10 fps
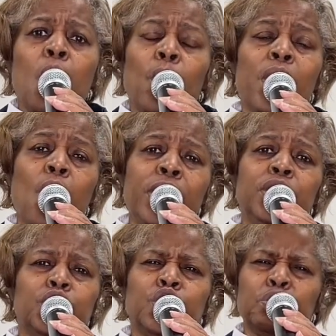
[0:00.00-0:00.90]
we're going
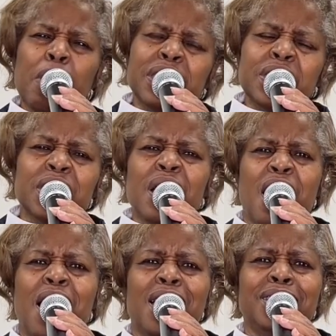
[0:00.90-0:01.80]
to trust
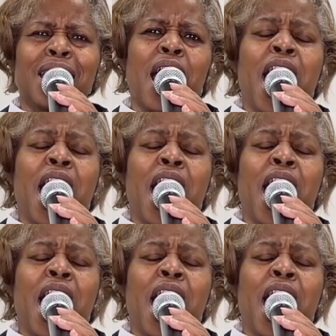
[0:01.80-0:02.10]
God,